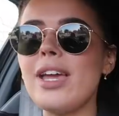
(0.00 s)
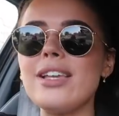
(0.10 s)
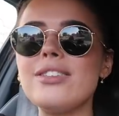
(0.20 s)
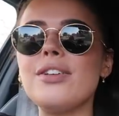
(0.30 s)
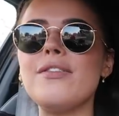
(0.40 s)

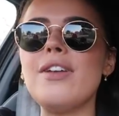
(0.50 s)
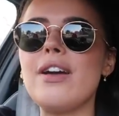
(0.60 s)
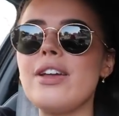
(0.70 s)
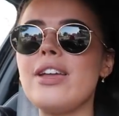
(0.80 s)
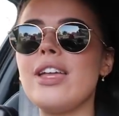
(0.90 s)
yeah, so
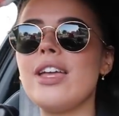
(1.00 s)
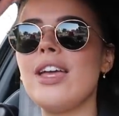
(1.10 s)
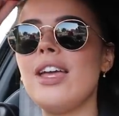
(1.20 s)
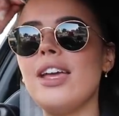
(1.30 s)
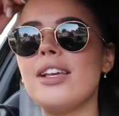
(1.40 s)
very
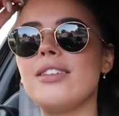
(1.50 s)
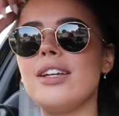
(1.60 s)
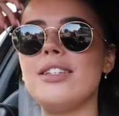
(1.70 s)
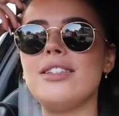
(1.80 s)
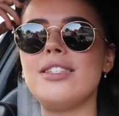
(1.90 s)

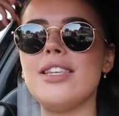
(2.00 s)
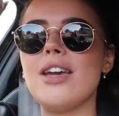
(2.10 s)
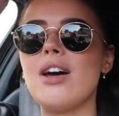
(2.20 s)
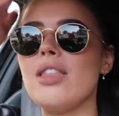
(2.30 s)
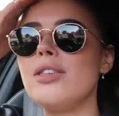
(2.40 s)
excited to see
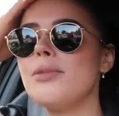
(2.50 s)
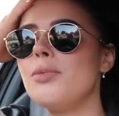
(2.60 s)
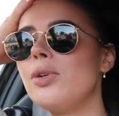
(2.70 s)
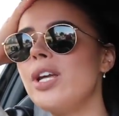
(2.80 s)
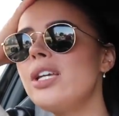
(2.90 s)
her this
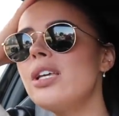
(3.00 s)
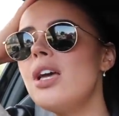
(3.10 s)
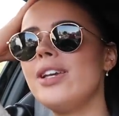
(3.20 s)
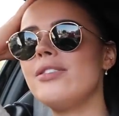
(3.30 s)
morning.